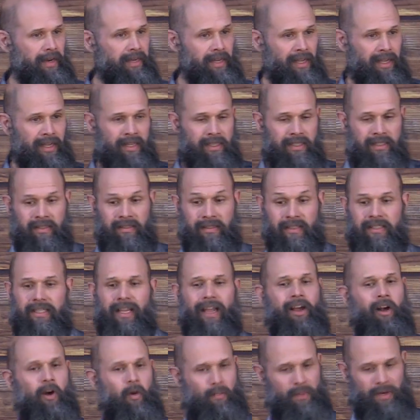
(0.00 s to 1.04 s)
on
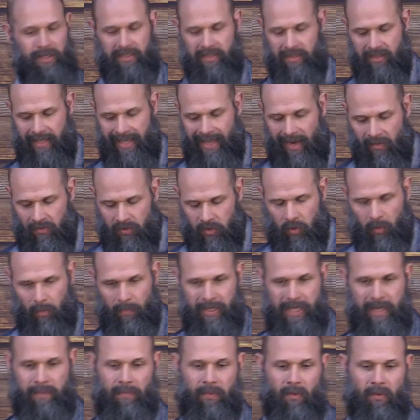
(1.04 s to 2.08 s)
to help us counsel
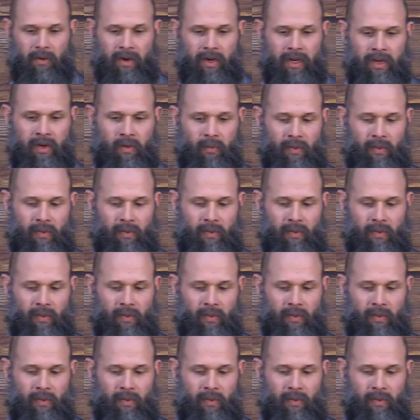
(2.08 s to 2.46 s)
people.